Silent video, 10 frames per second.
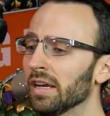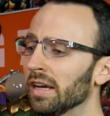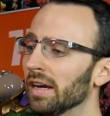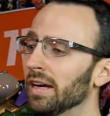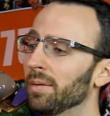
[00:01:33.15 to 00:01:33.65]

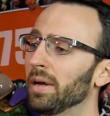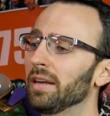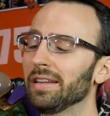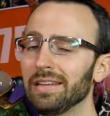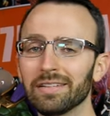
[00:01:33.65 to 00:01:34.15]

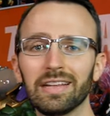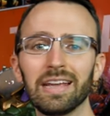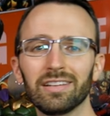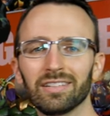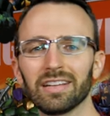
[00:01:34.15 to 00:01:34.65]
But these
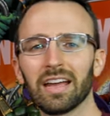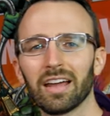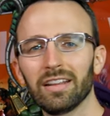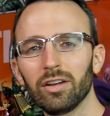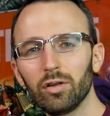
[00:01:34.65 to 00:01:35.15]
days,
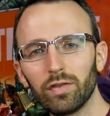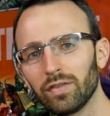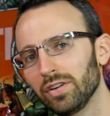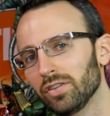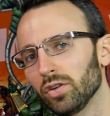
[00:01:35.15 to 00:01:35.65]
in the New
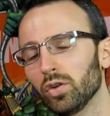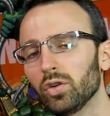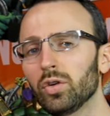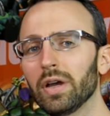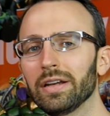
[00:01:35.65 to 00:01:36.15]

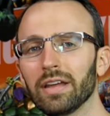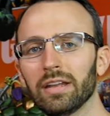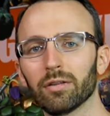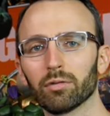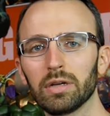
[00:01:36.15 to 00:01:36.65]
52
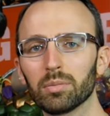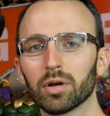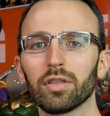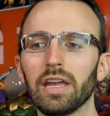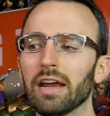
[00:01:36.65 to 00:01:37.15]
and the
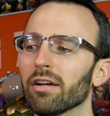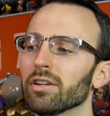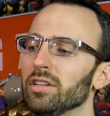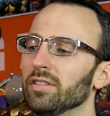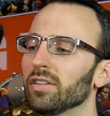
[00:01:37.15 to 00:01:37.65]
Rebirth era,
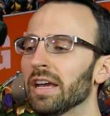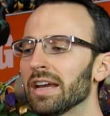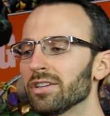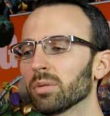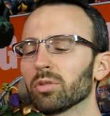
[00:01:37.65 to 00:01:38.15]
she's
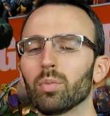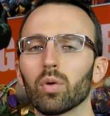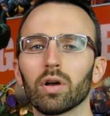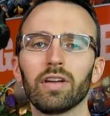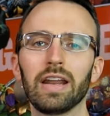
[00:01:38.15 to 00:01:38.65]
almost
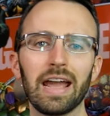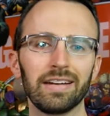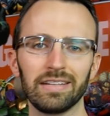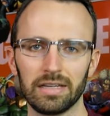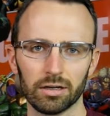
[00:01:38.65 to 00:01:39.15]
more of an
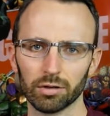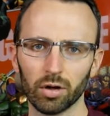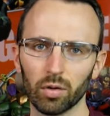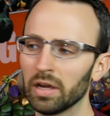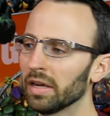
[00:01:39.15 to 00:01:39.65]

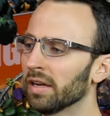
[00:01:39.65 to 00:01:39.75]
anti-hero.